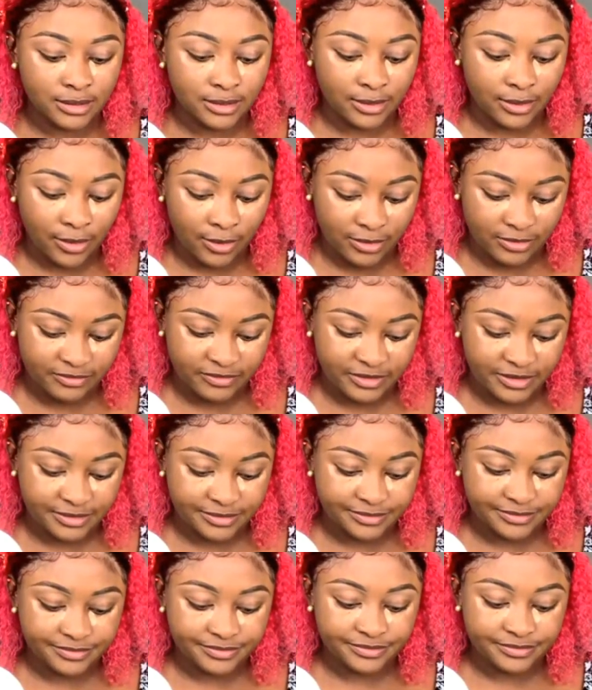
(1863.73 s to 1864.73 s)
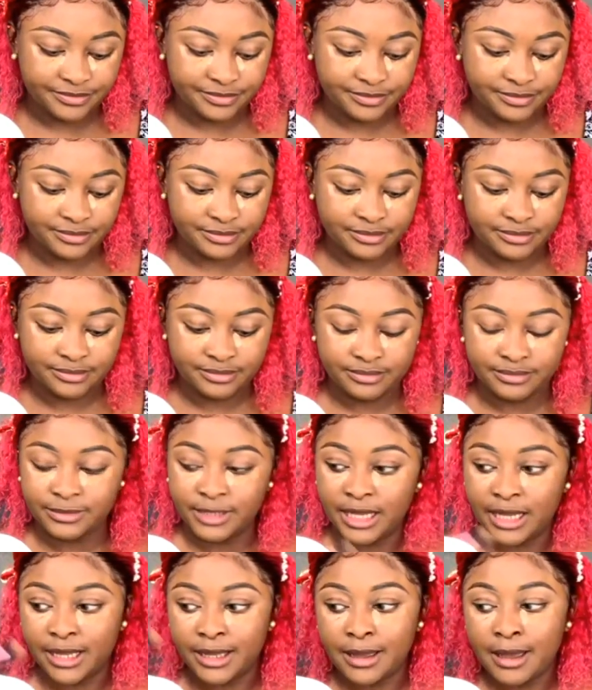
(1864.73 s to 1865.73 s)
all over.
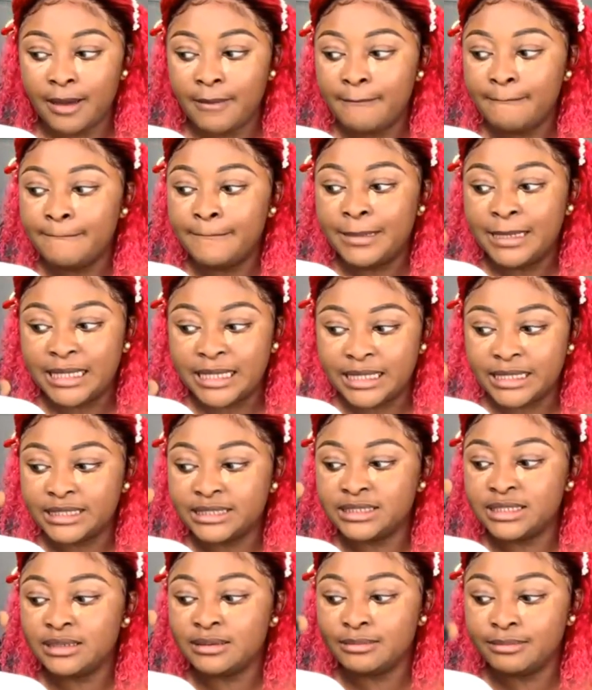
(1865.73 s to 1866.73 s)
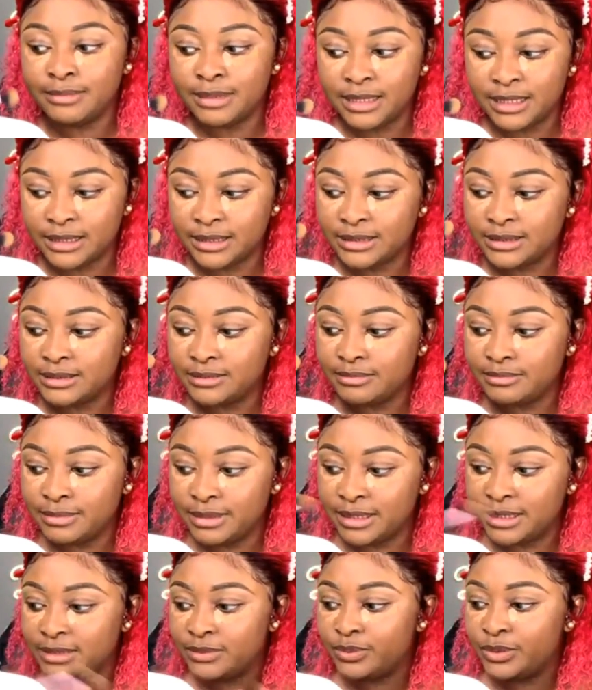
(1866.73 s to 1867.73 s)
Like blend, blend,
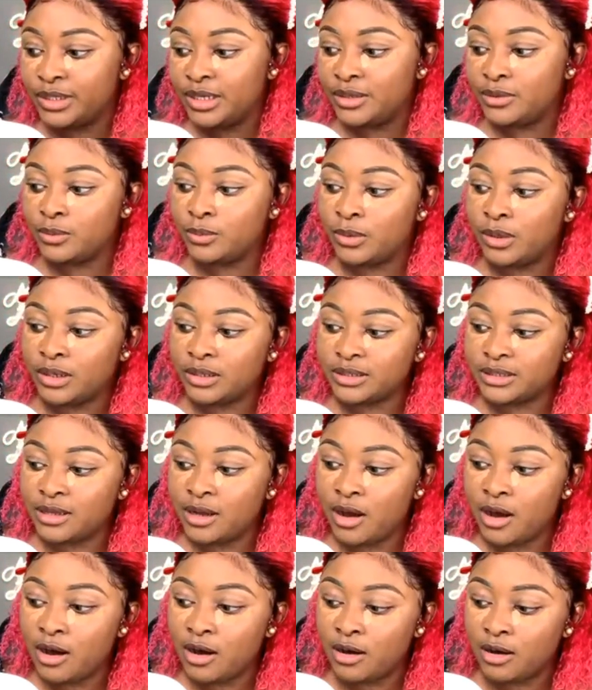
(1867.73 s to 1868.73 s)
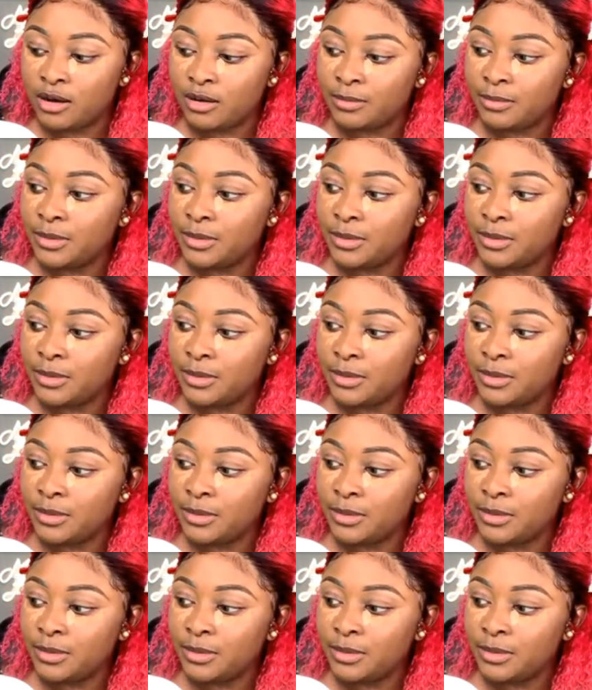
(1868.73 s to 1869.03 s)
blend. We got to work that on.